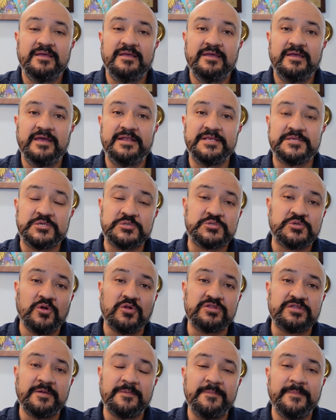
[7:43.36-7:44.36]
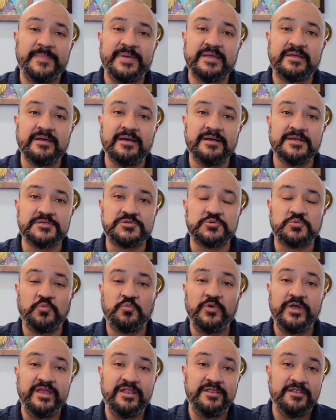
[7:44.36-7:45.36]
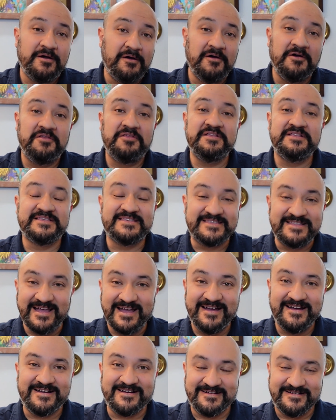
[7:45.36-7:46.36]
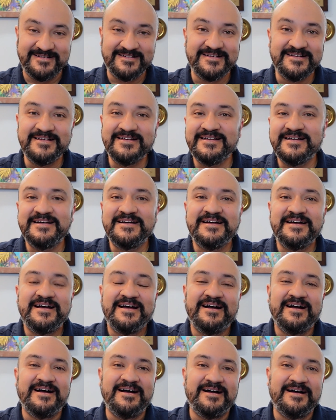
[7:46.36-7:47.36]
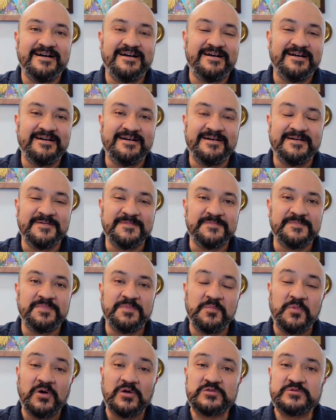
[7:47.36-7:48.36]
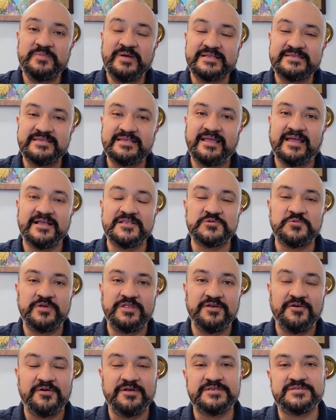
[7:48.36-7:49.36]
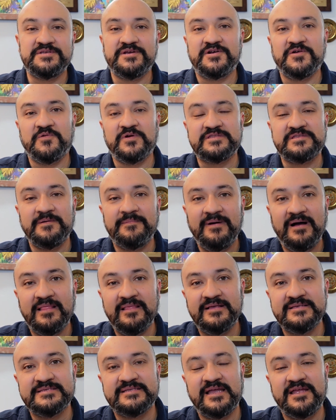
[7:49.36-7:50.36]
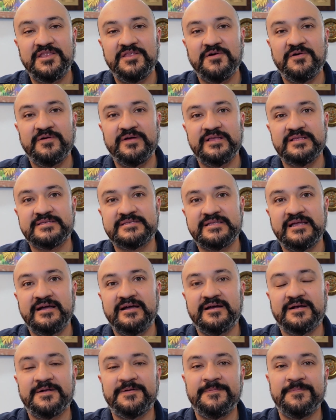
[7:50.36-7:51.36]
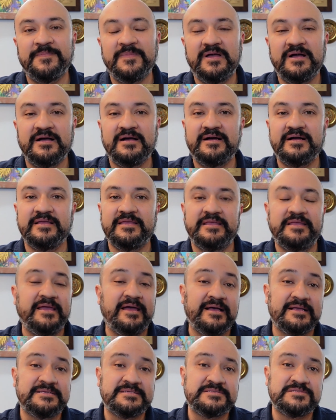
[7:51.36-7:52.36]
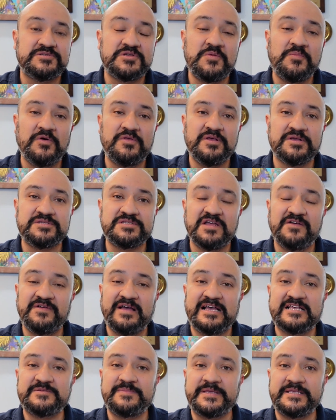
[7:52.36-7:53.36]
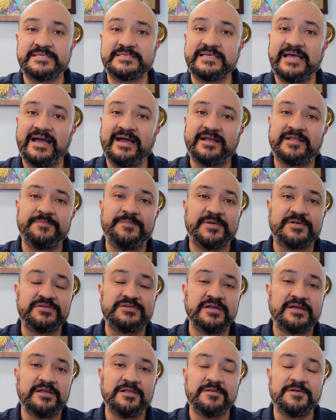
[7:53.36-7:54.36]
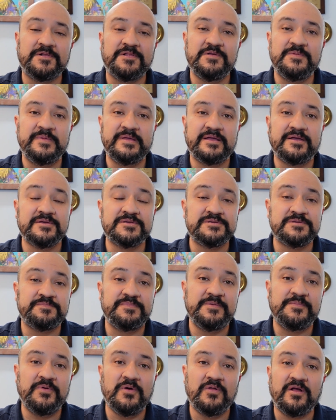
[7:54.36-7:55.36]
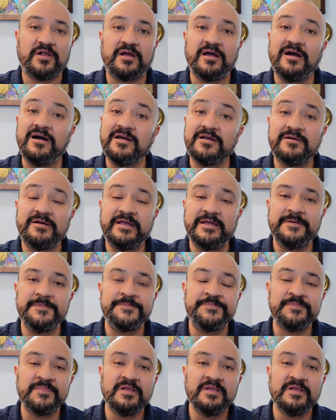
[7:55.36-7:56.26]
It is insulting because we know it's there. Most Mexicans, we know it's there. Guatemalans, they know it's there. Yes, some of the stuff has been sacked, particularly because people are hungry